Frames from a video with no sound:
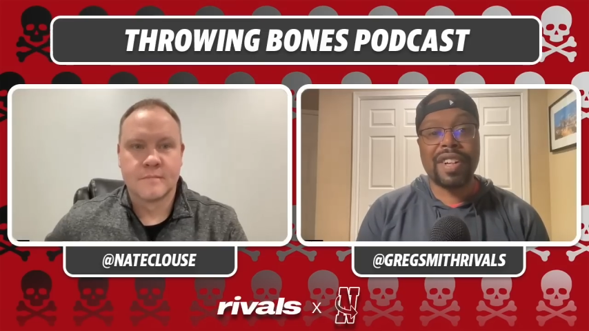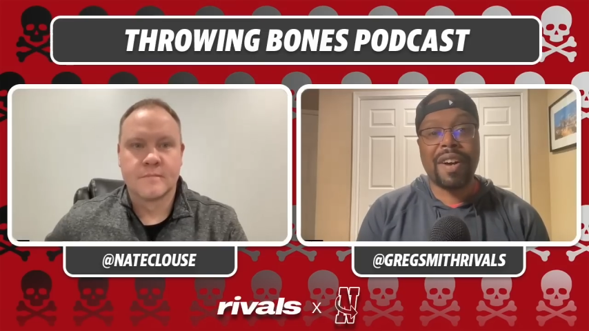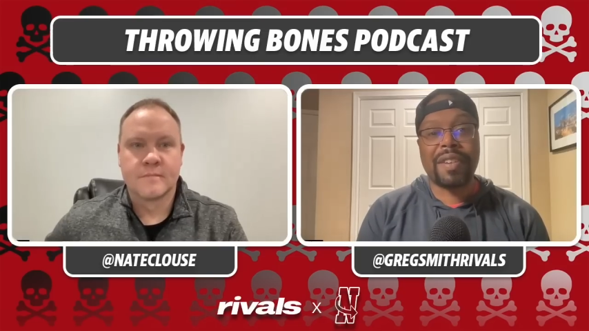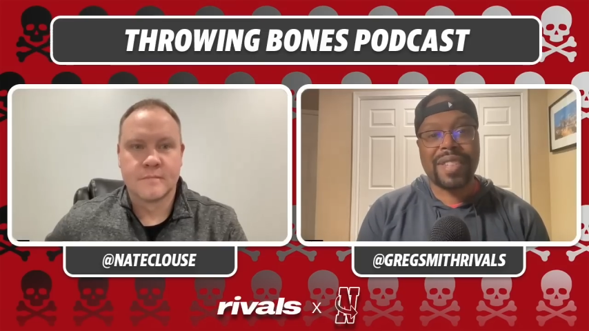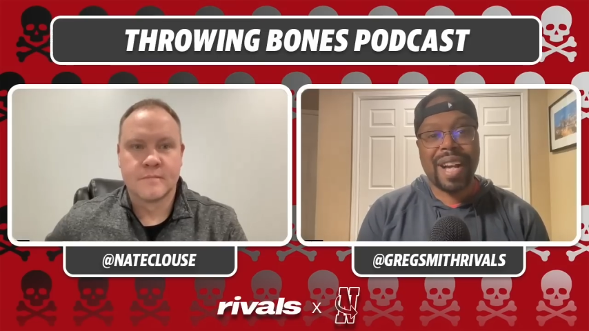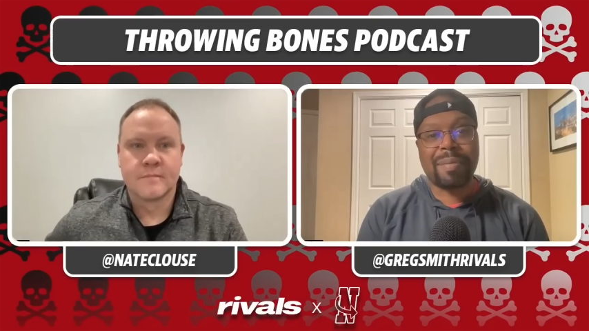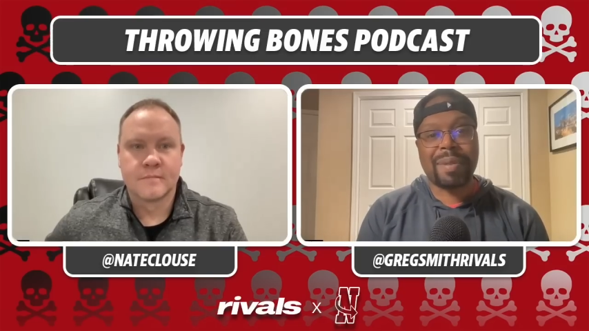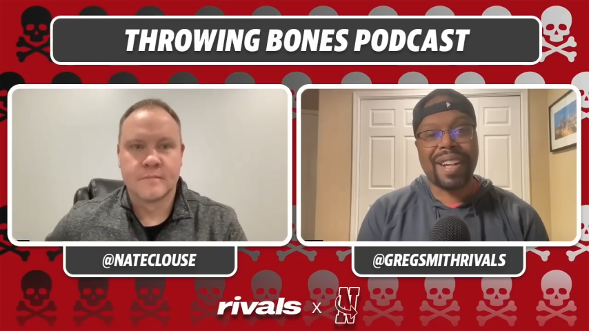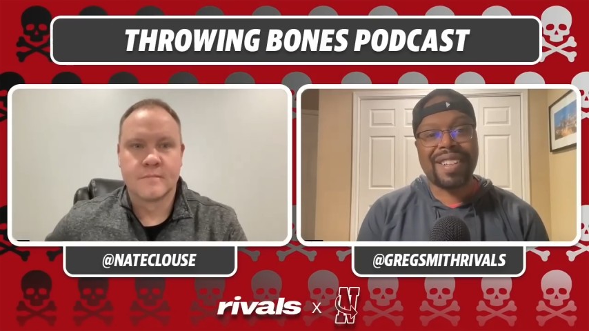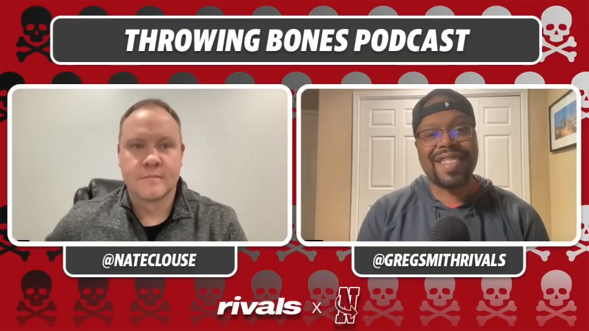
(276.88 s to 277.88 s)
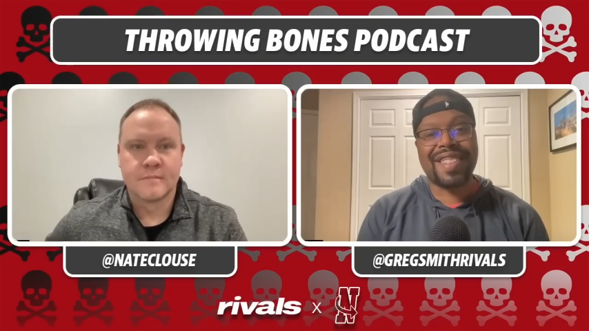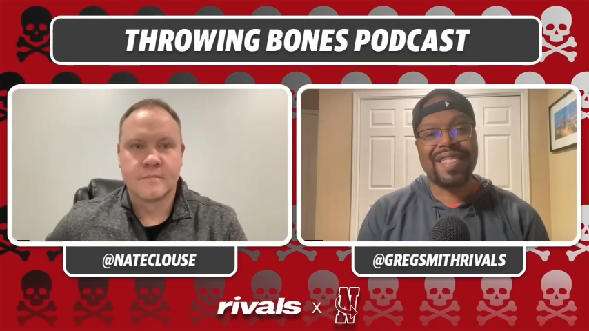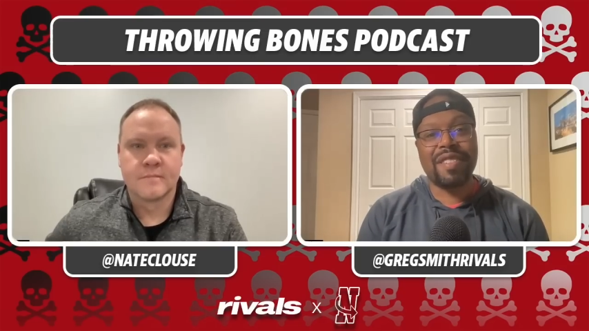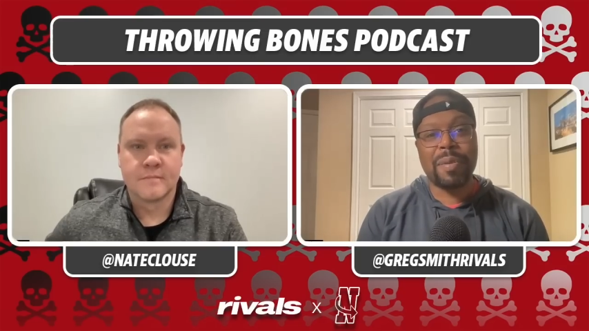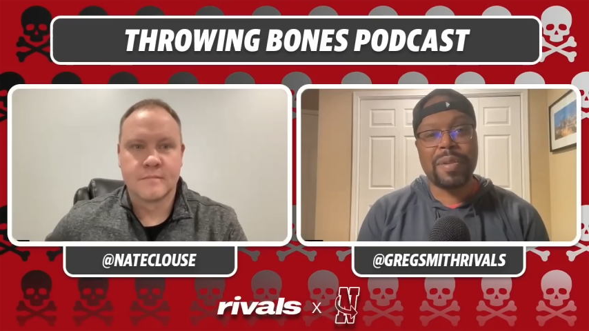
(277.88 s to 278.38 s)
Speaker 1: off top right just
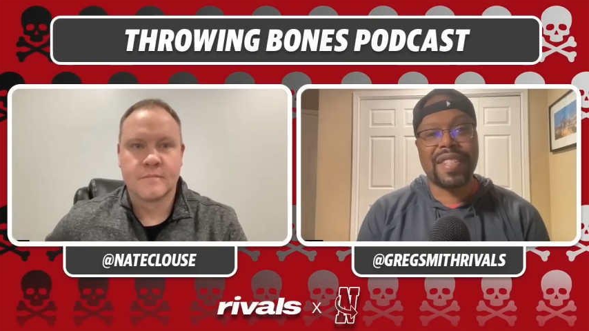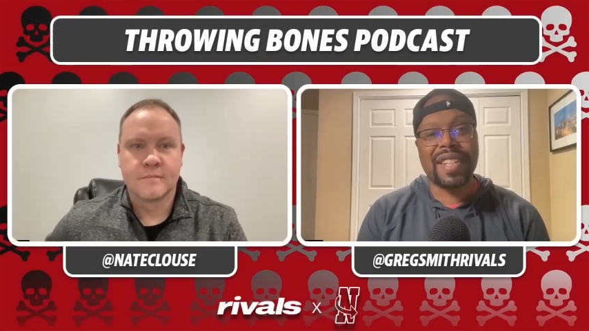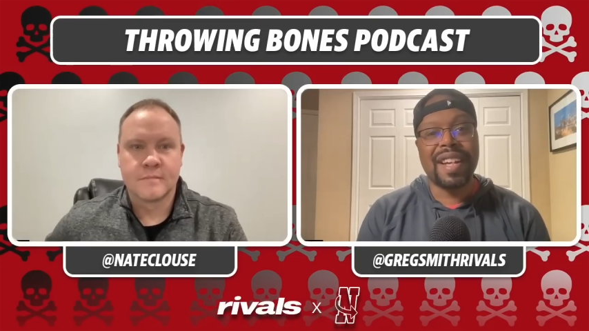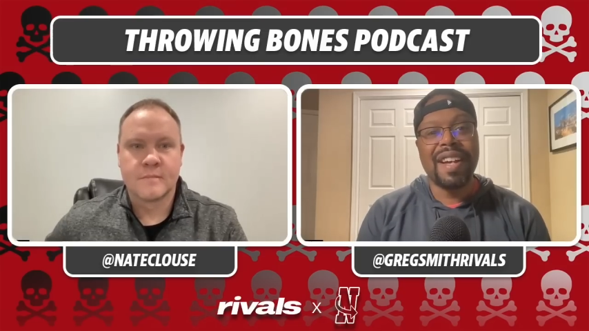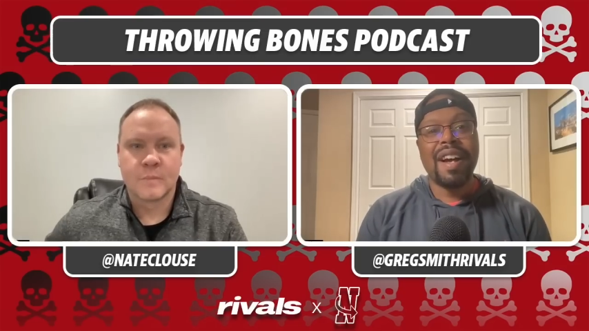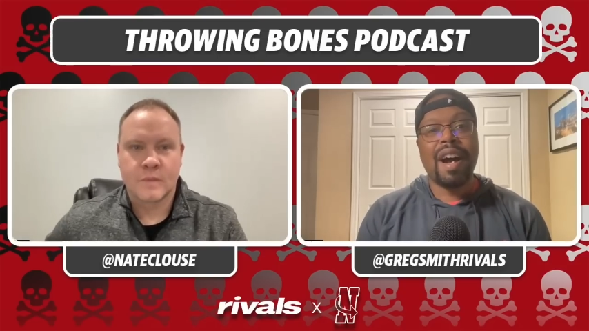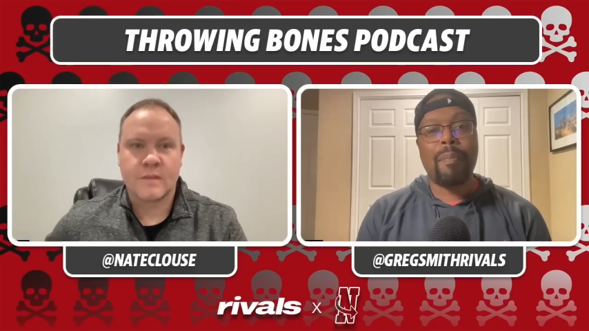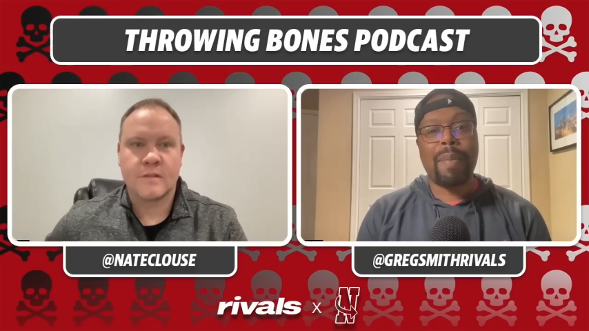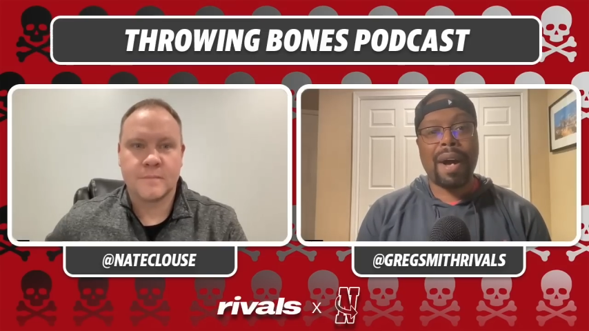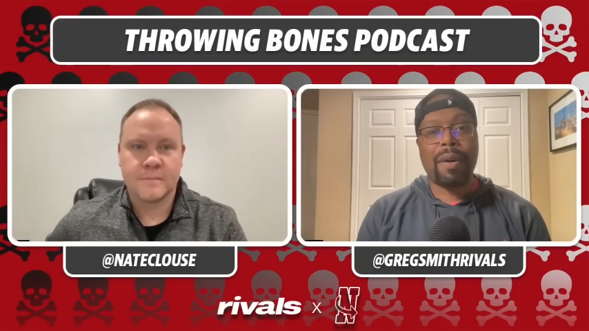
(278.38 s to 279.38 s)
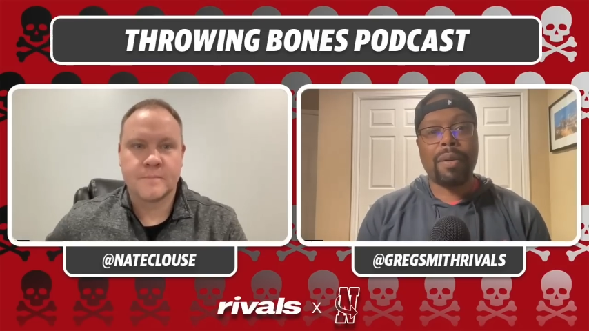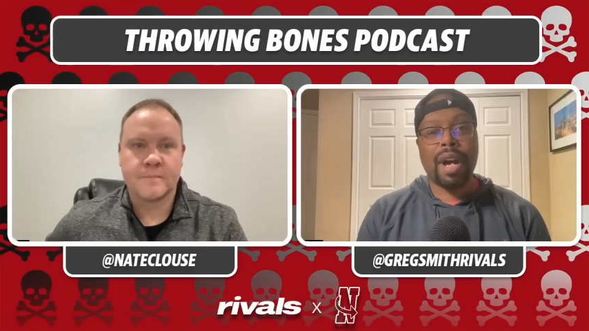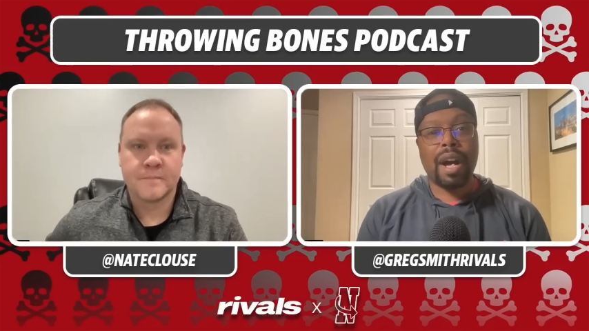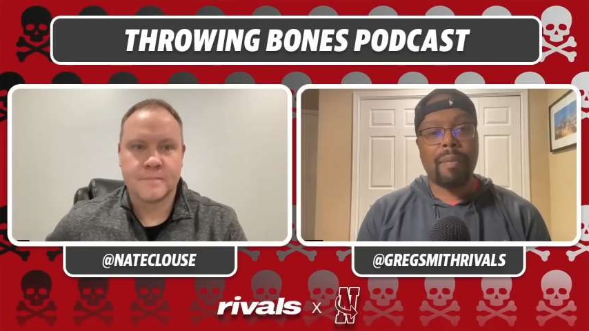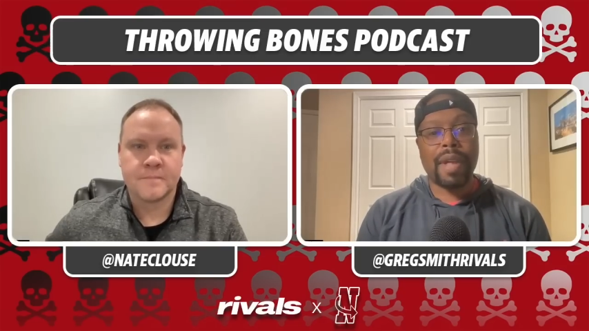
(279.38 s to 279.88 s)
noticing about
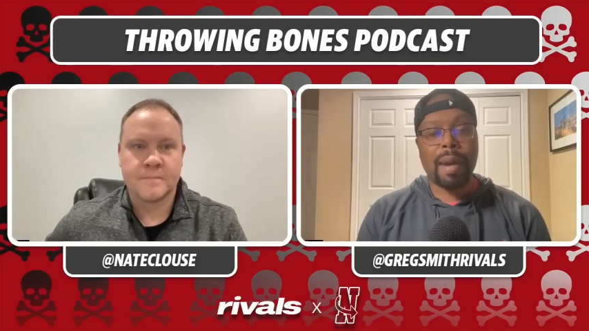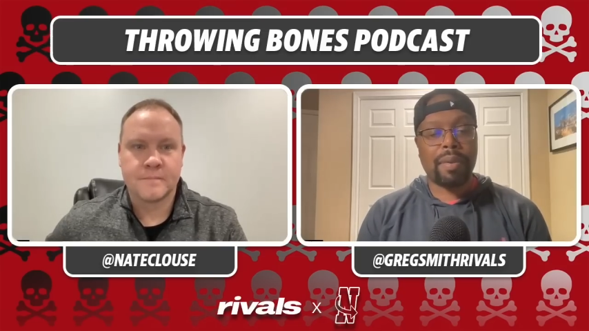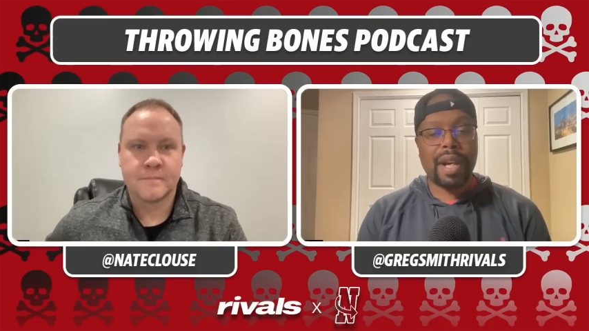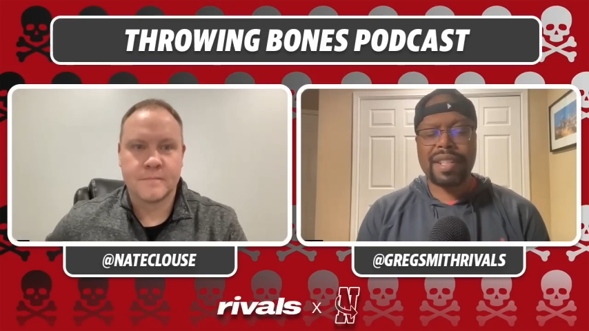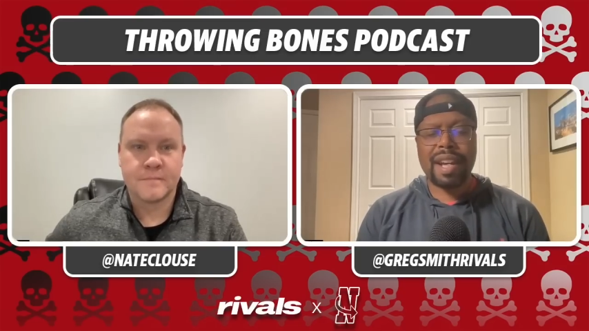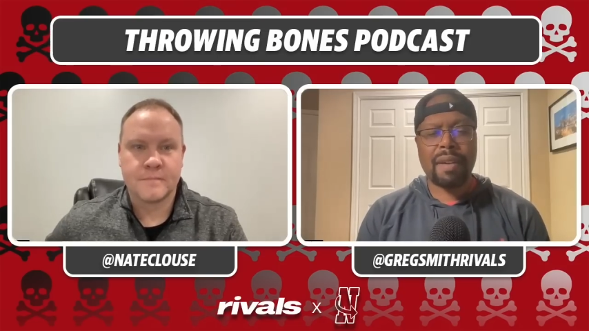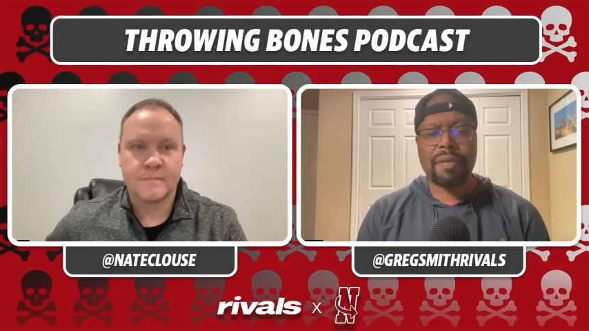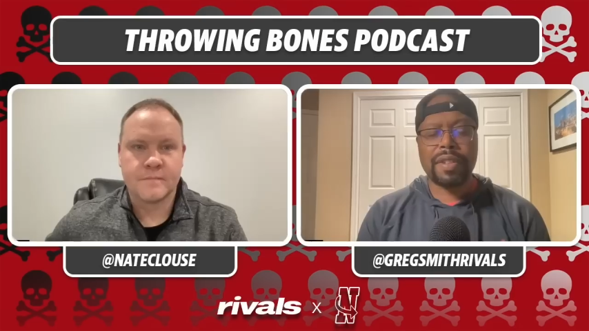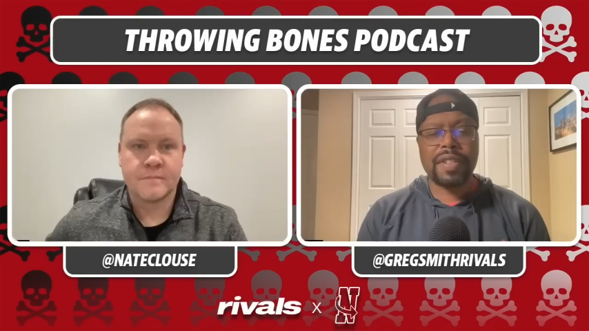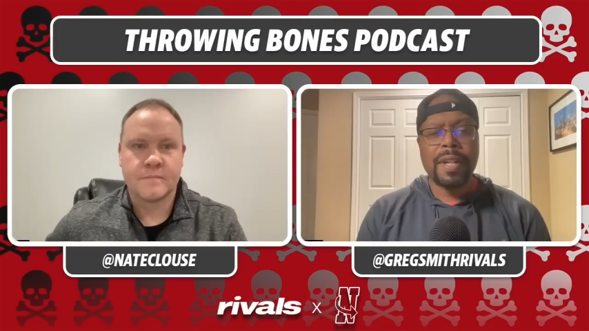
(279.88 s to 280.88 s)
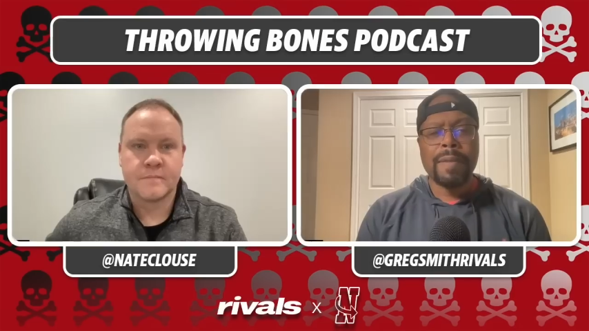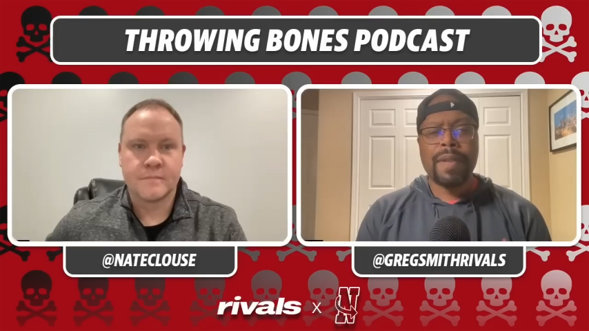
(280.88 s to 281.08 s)
um, that press conference